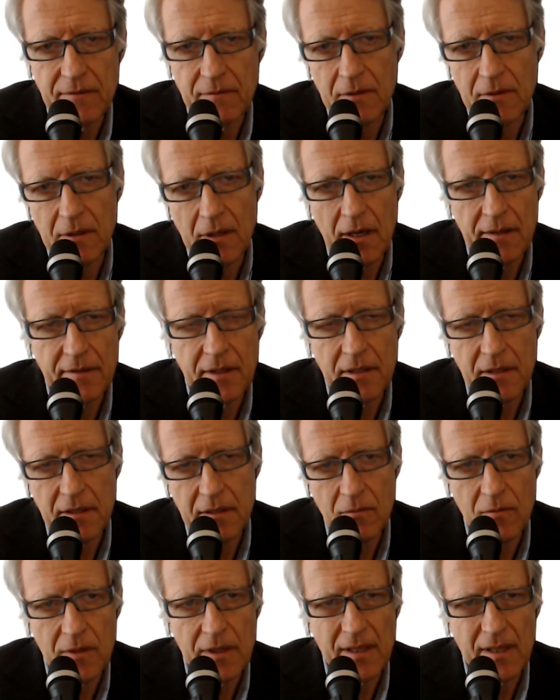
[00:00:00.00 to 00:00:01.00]
Because I
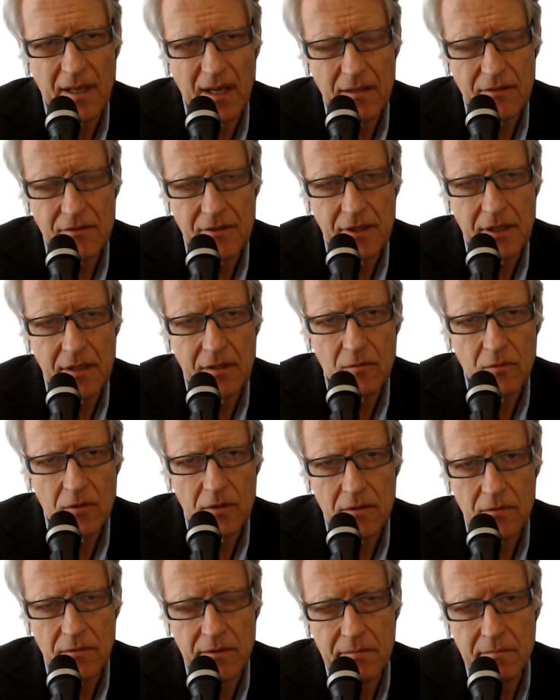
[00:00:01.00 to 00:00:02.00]
think we're the country in the
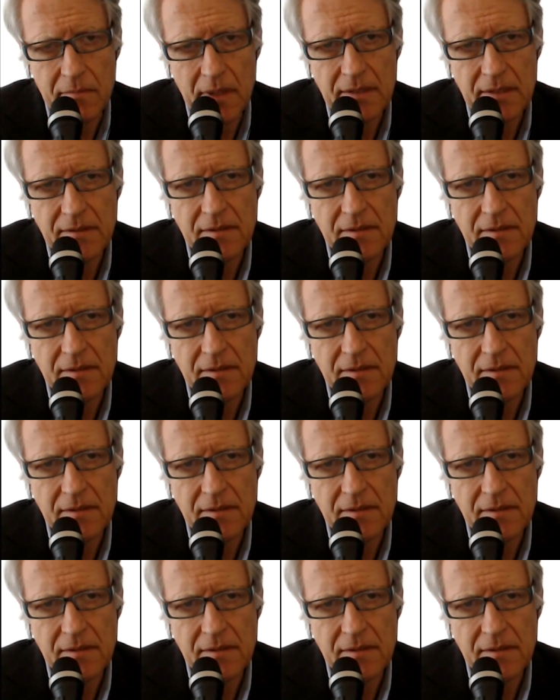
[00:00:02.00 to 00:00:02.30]
world with